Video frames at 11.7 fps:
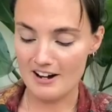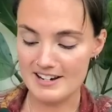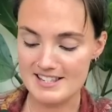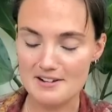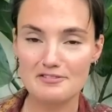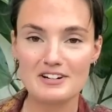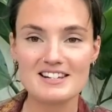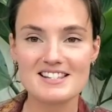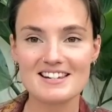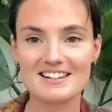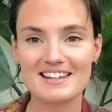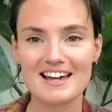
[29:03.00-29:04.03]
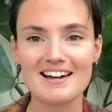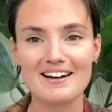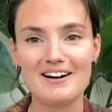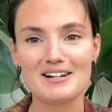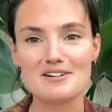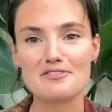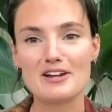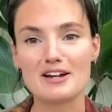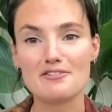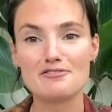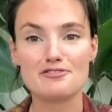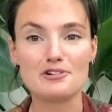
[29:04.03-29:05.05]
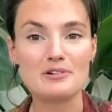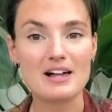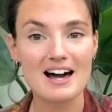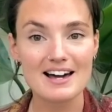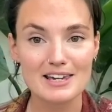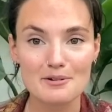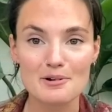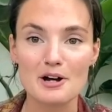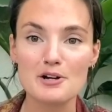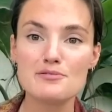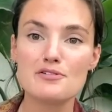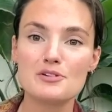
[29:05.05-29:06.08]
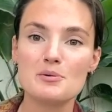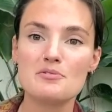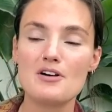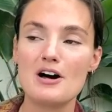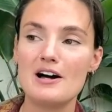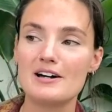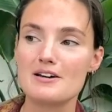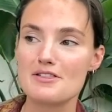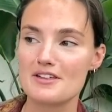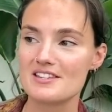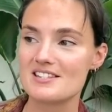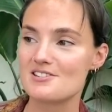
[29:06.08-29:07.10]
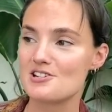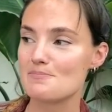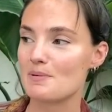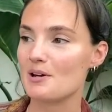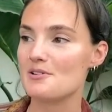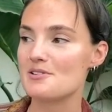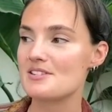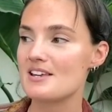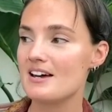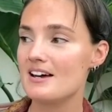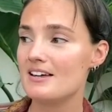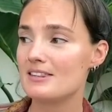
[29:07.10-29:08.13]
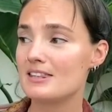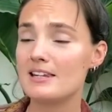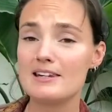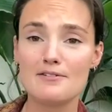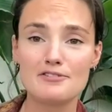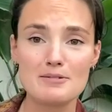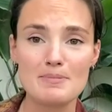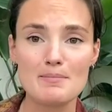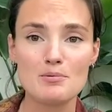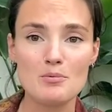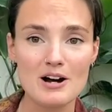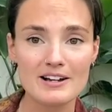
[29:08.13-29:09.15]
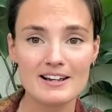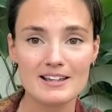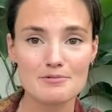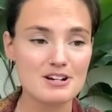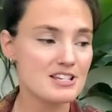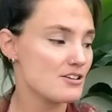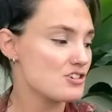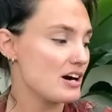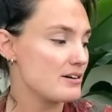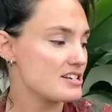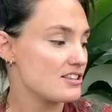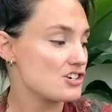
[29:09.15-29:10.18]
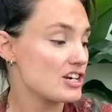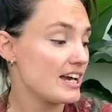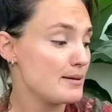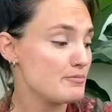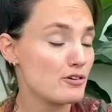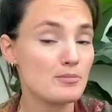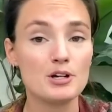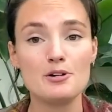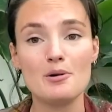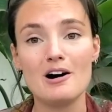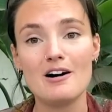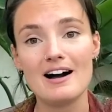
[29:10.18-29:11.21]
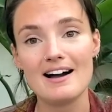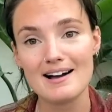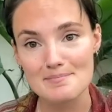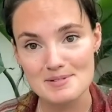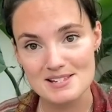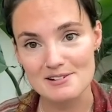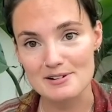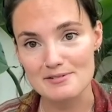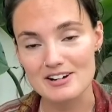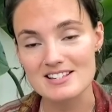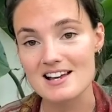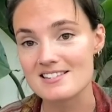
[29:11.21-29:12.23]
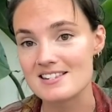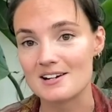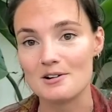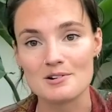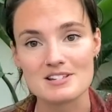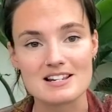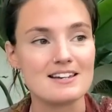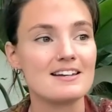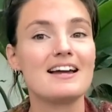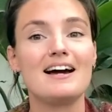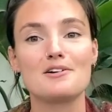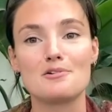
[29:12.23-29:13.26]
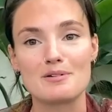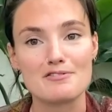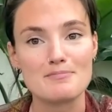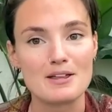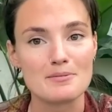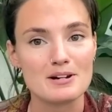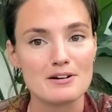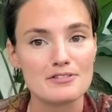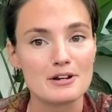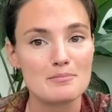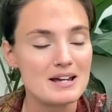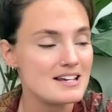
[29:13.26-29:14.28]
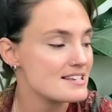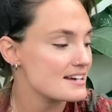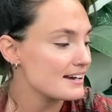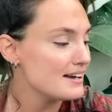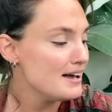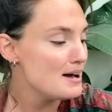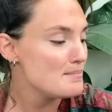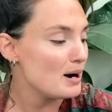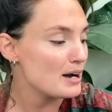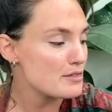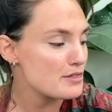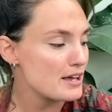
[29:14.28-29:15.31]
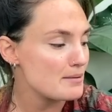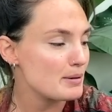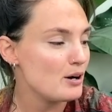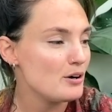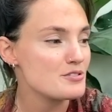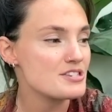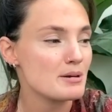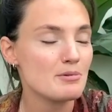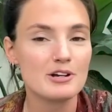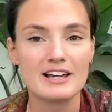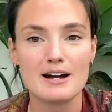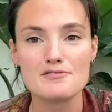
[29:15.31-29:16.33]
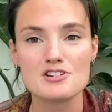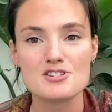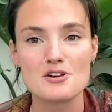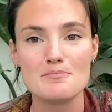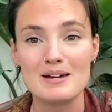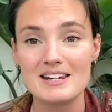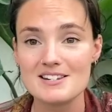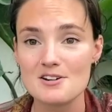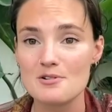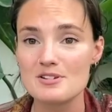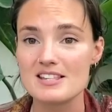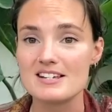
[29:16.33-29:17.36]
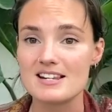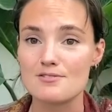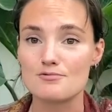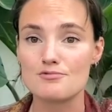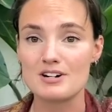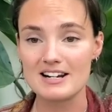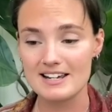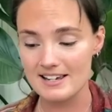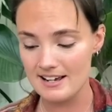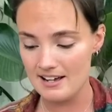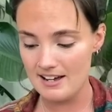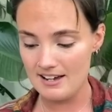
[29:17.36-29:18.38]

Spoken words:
I definitely didn't get kind of like a full accurate overview of her. And I think this is just because the lovely people working at the rescue charity that she came from, who are absolutely fantastic. Honestly, cannot rave about them enough. They're amazing. But I think because they were looking after so many dogs, they didn't really,